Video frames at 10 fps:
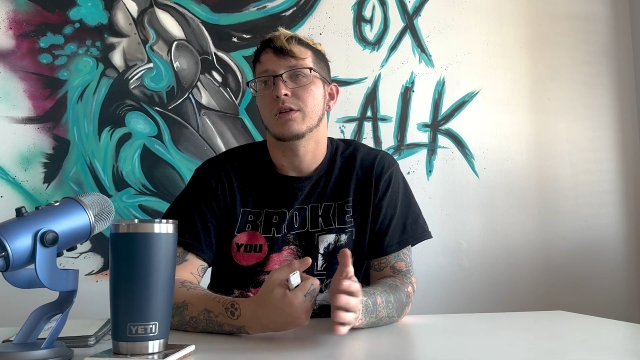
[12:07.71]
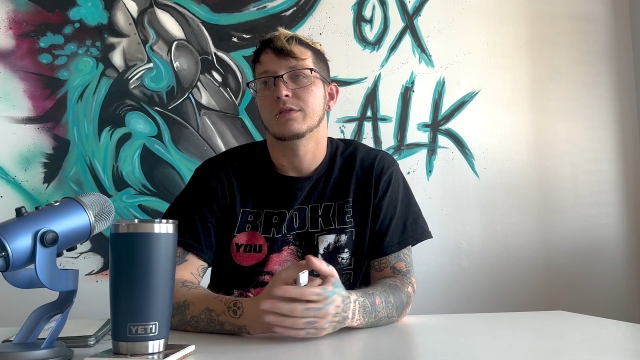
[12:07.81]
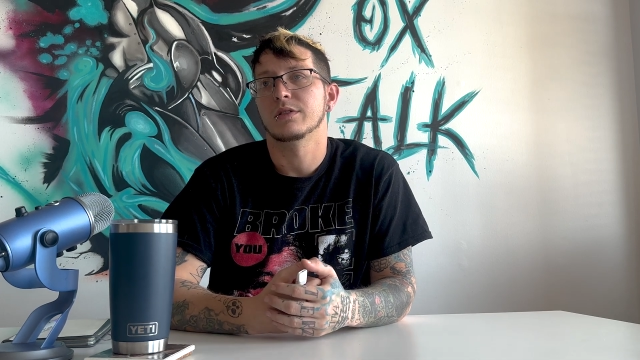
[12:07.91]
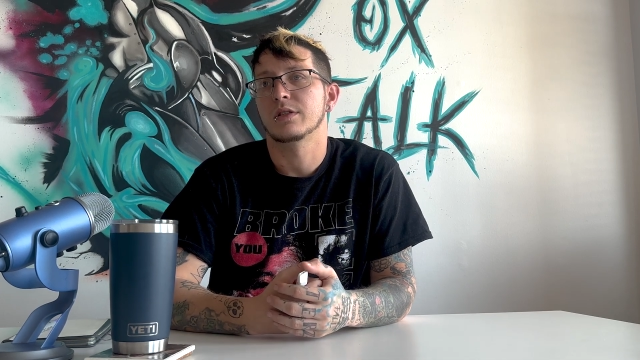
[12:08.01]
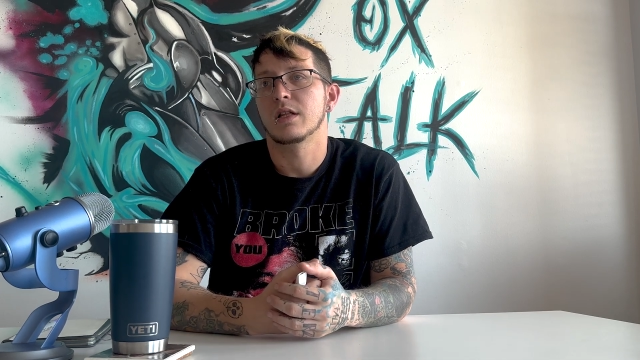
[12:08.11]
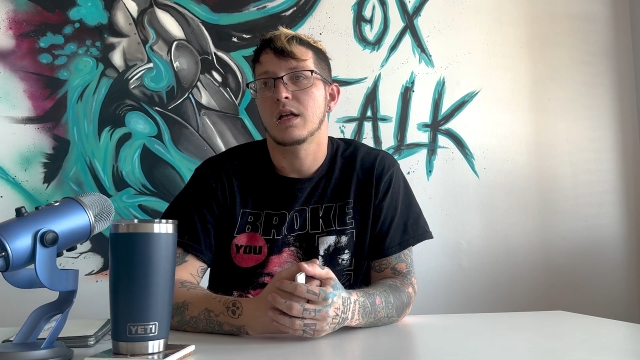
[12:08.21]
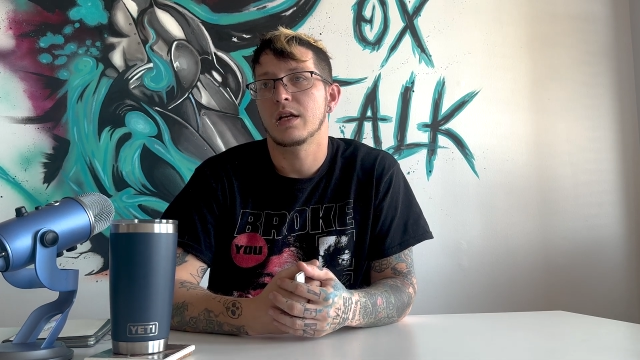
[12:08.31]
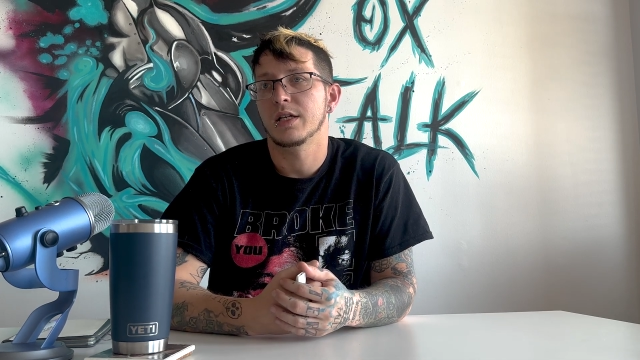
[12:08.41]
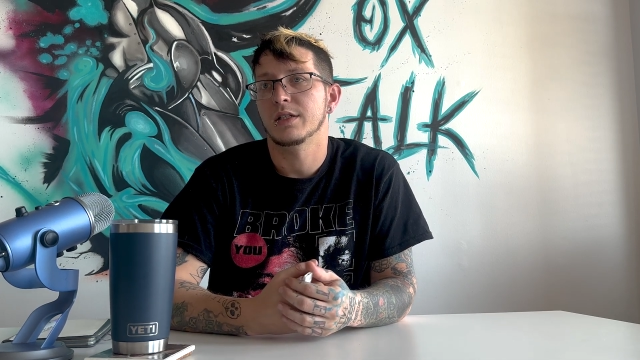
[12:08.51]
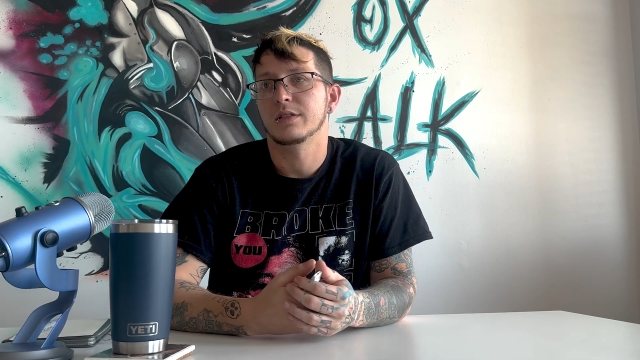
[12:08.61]
else's
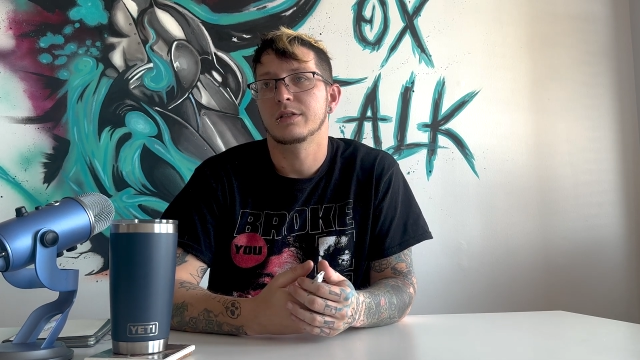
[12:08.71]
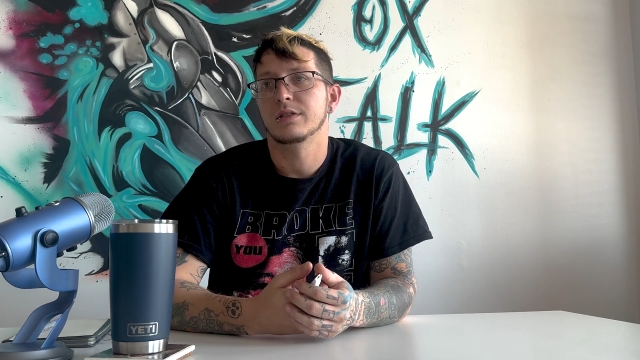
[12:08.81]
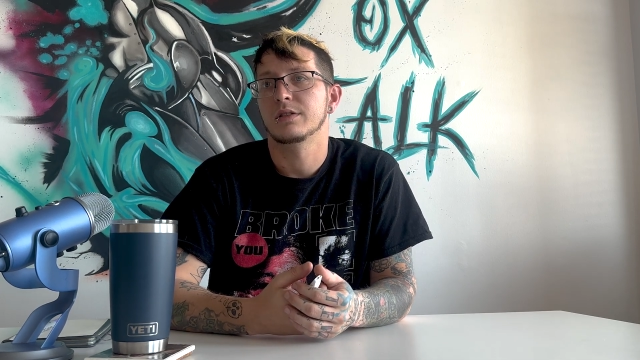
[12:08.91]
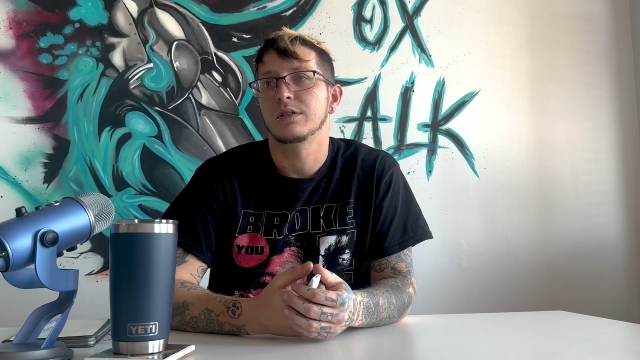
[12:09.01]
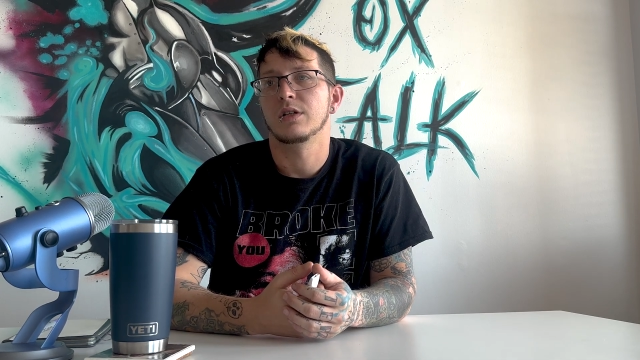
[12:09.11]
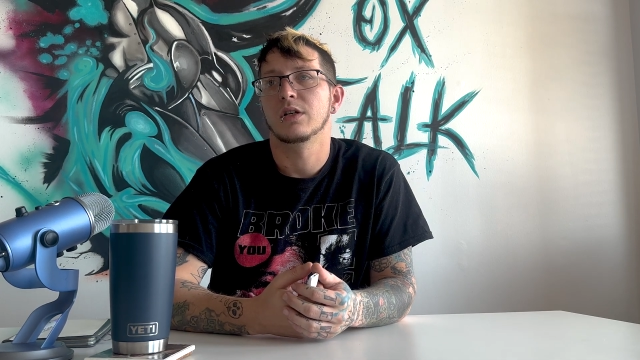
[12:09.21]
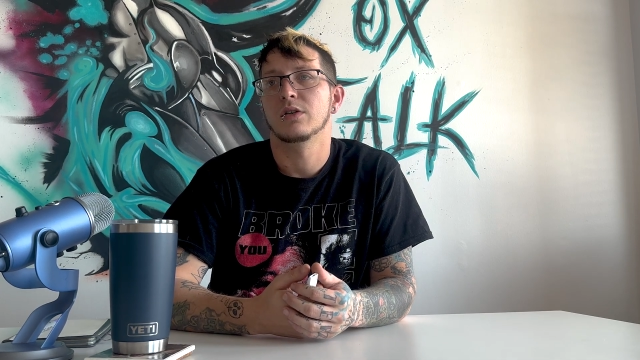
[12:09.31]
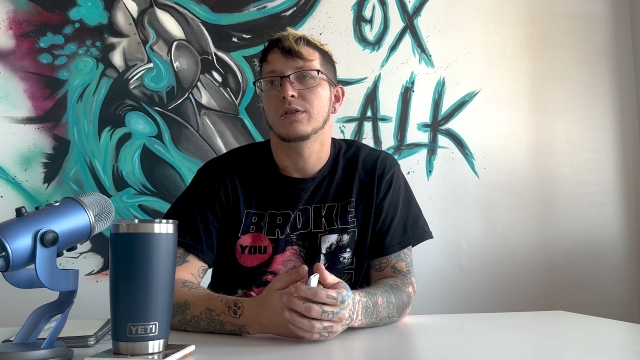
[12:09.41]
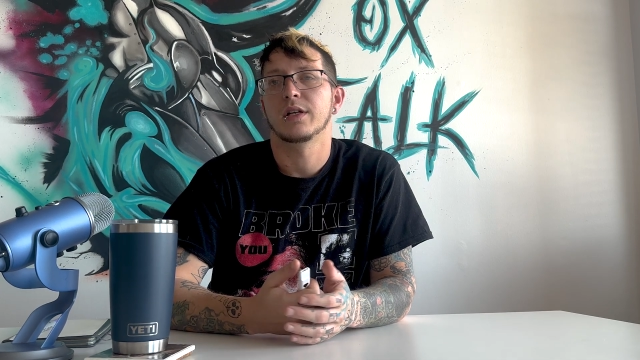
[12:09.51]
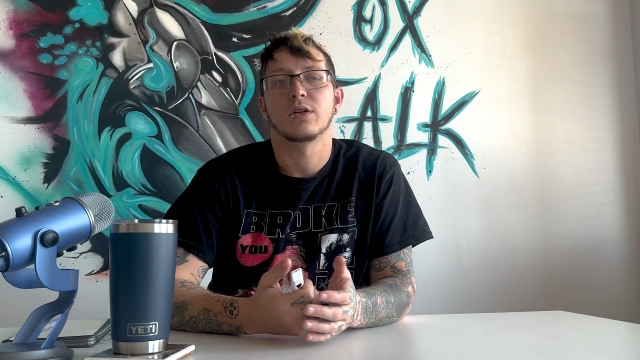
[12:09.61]
clients, you know,
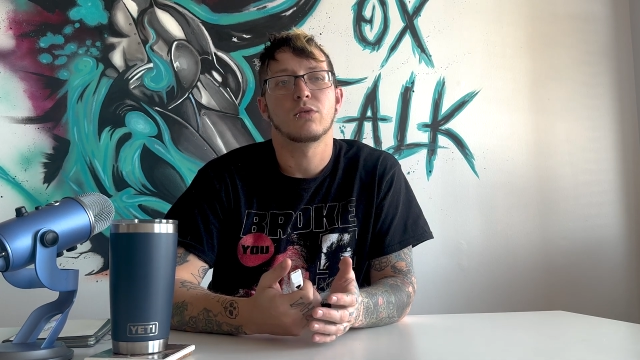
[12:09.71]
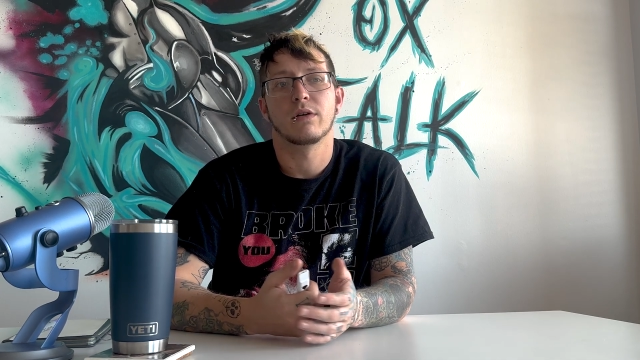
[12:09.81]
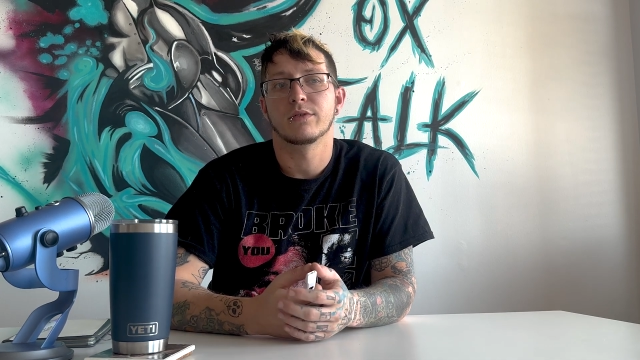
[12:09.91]
like whoever.